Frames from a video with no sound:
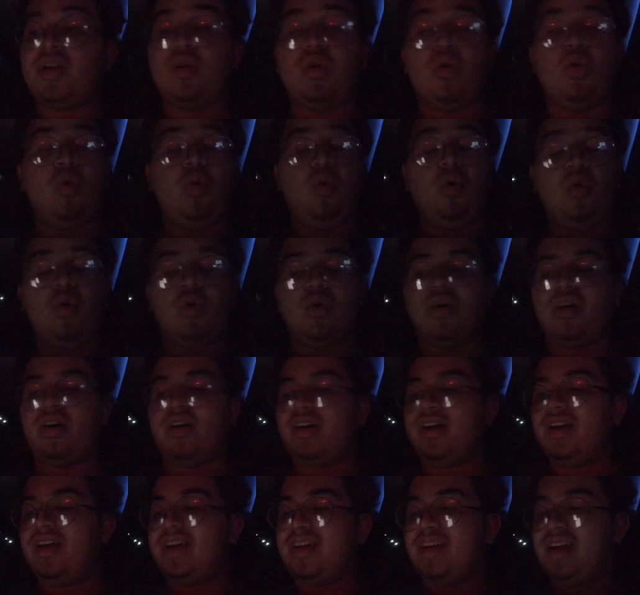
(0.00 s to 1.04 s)
or
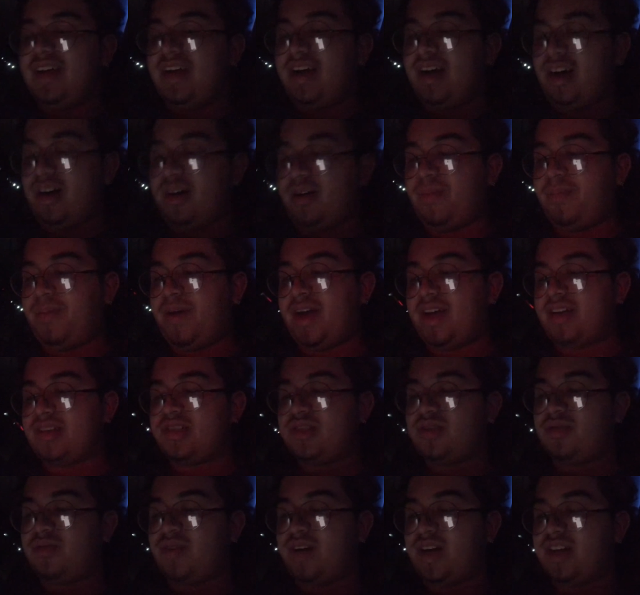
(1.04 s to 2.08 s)
a past
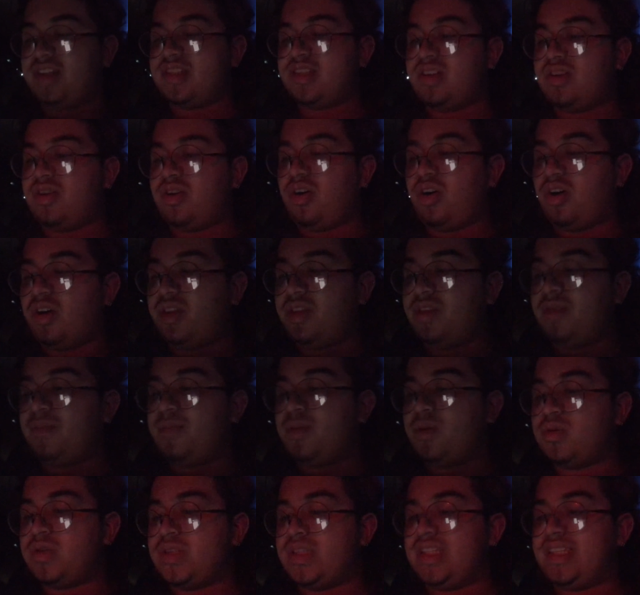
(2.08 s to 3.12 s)
horizon on the
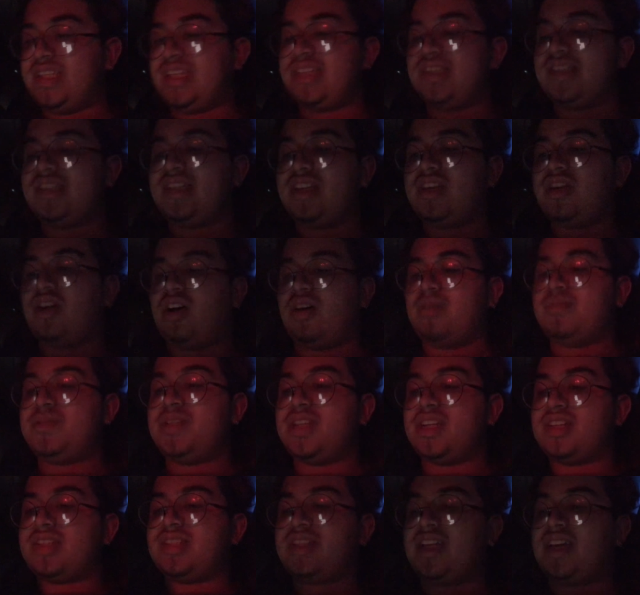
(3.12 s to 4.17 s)
most distant
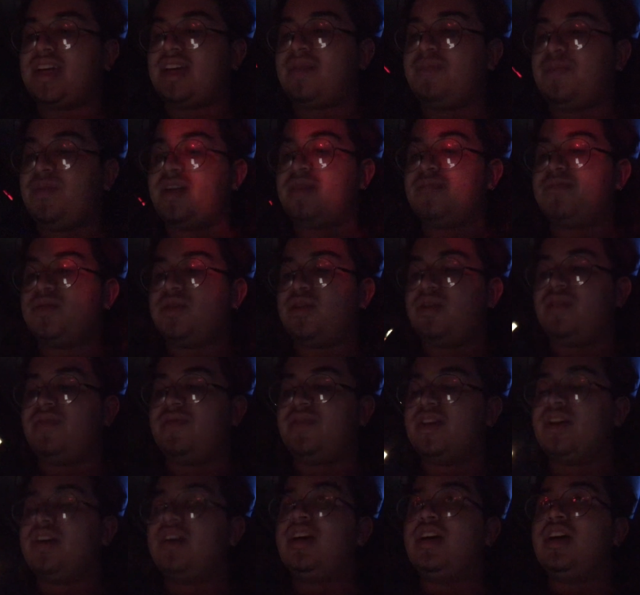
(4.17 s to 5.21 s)
objects that can be observed.
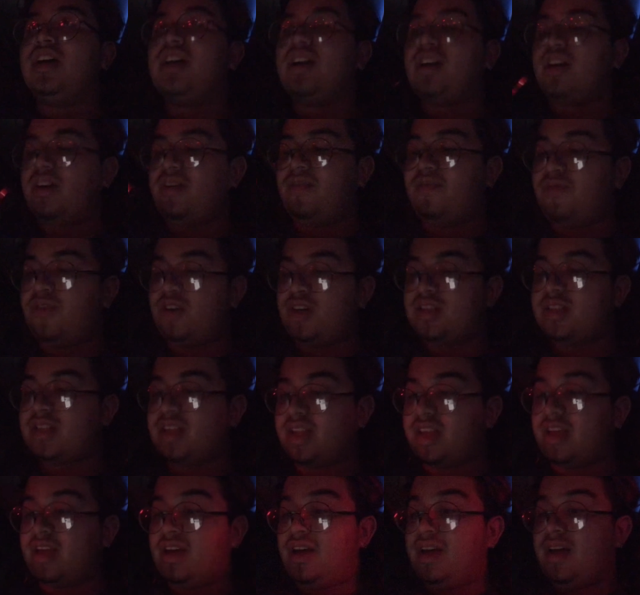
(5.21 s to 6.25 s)

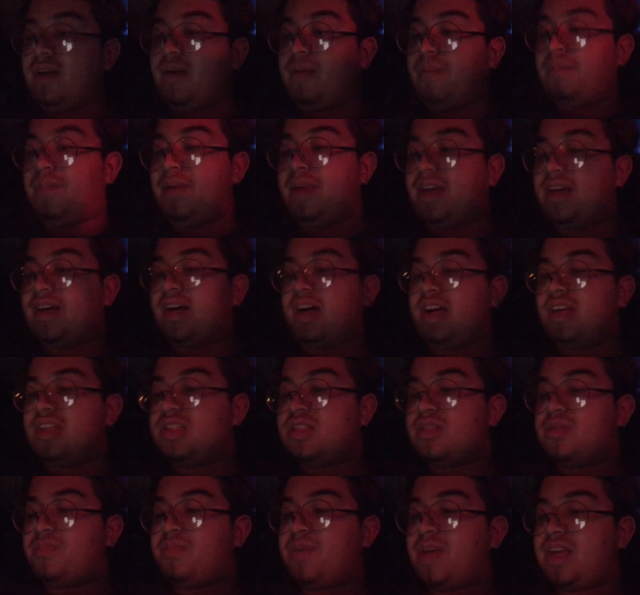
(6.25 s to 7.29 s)
Conversely, because
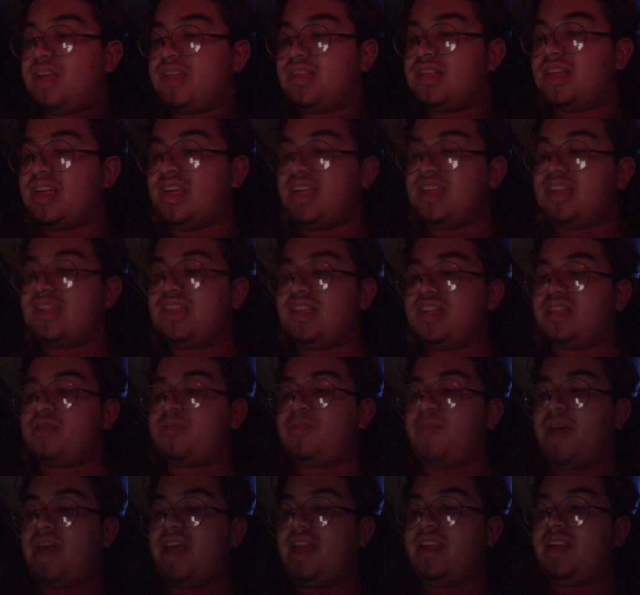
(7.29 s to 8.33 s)
space is
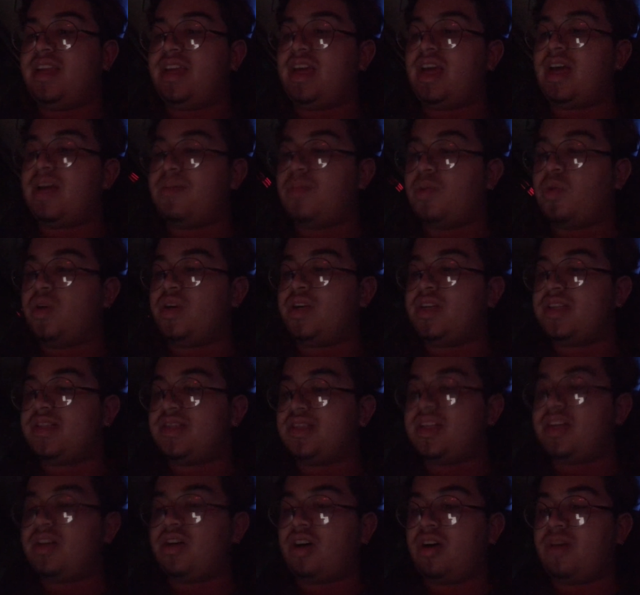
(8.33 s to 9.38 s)
expanding and more
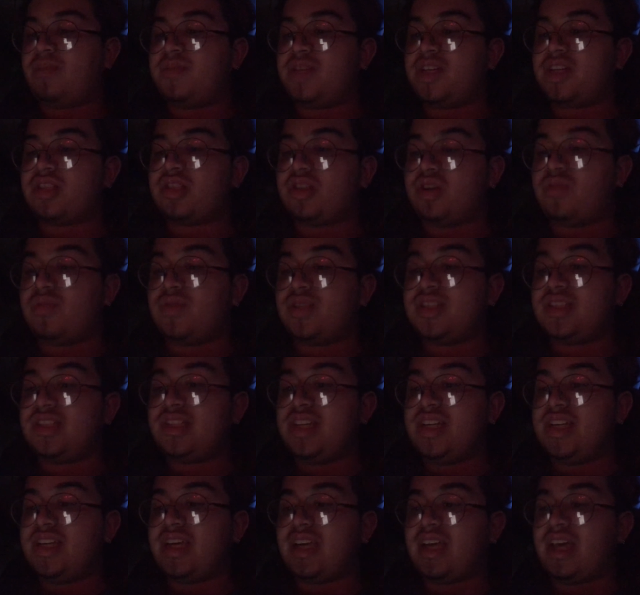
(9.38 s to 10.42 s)
distant objects are
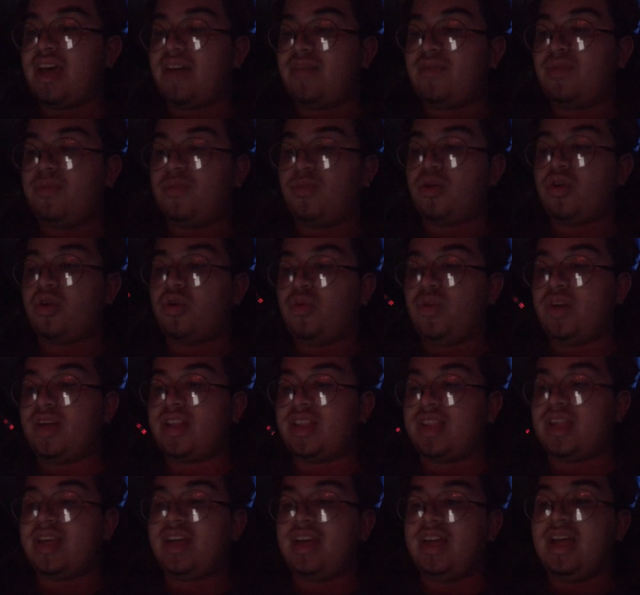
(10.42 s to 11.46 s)
receding ever more
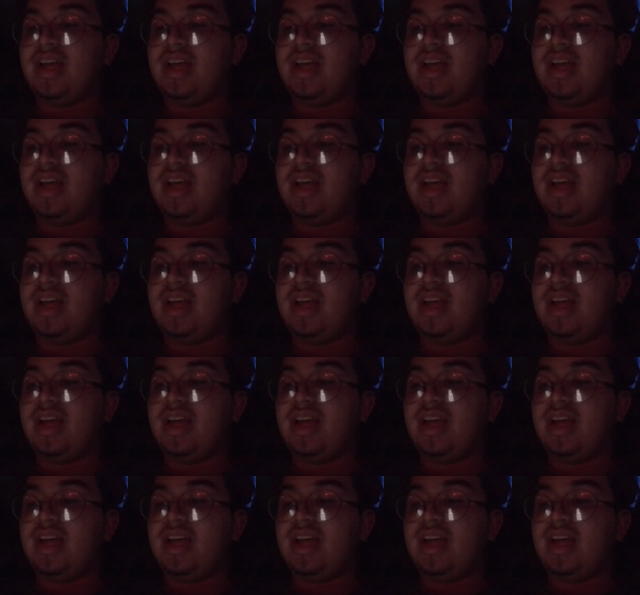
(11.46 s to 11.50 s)
quickly,